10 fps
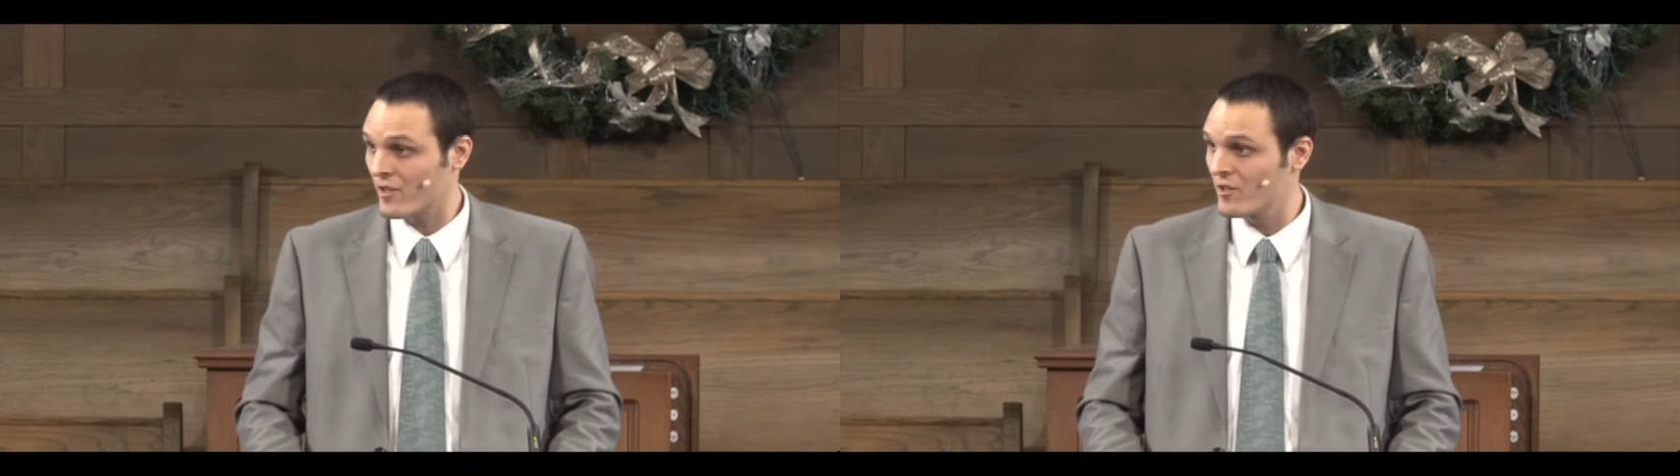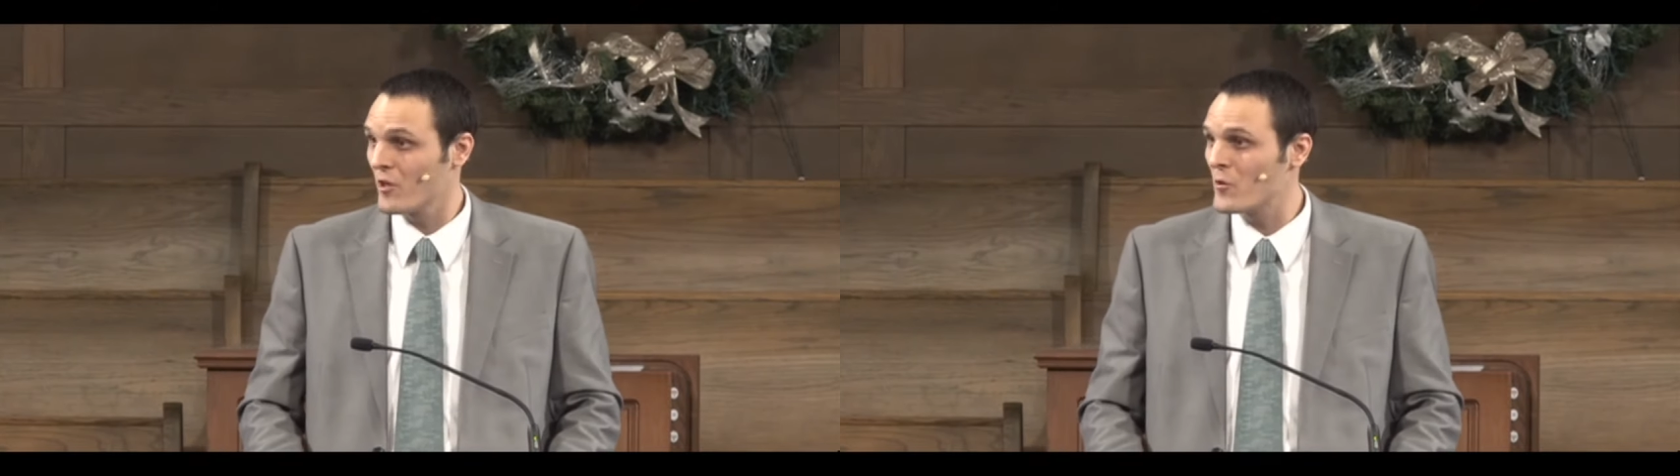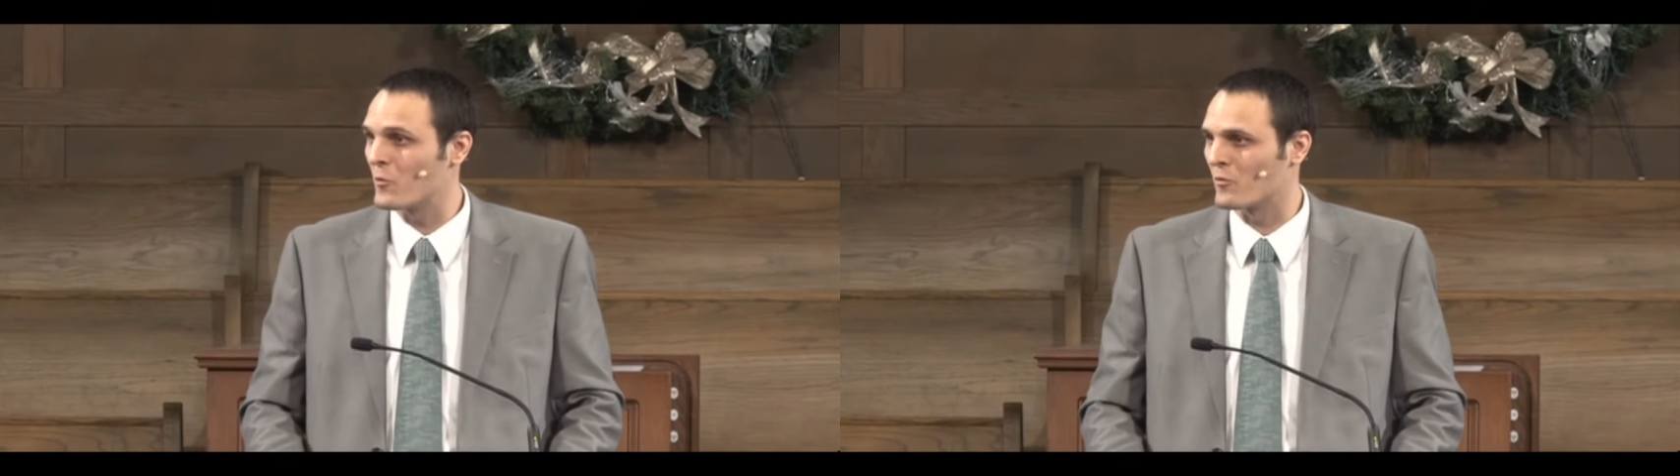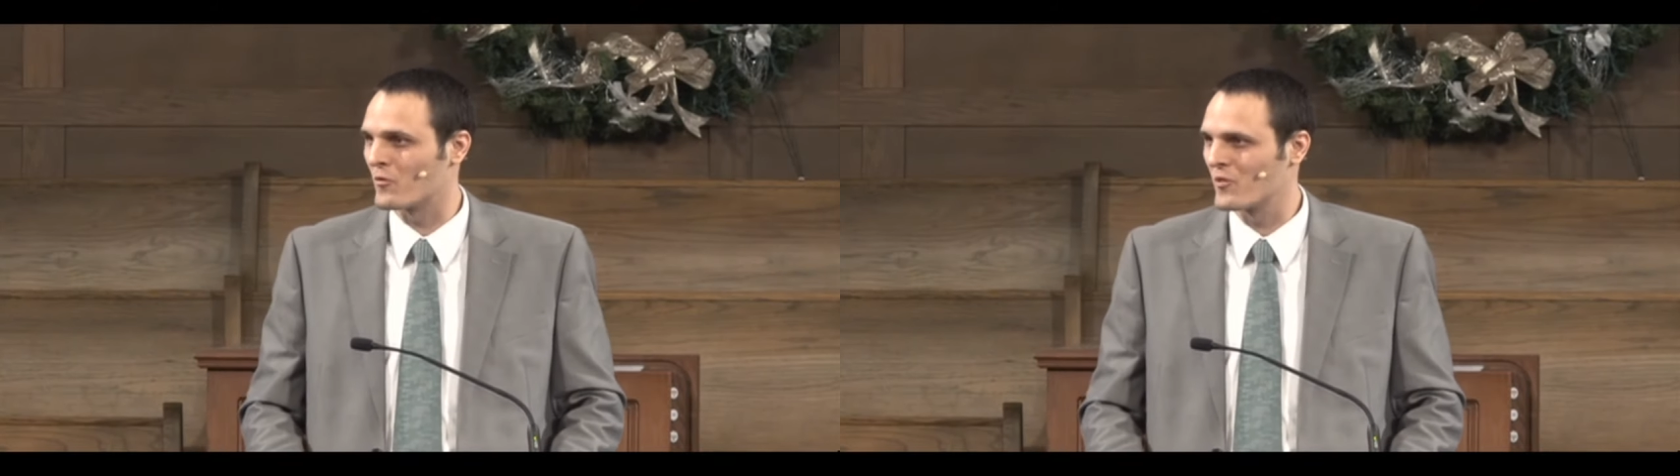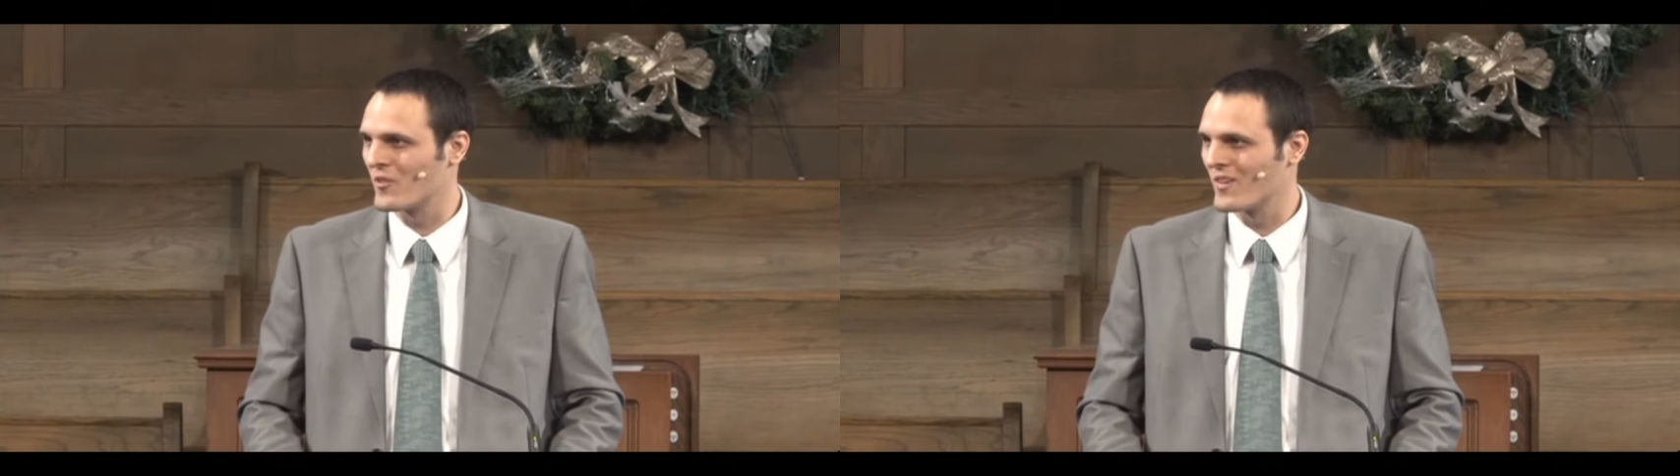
good news.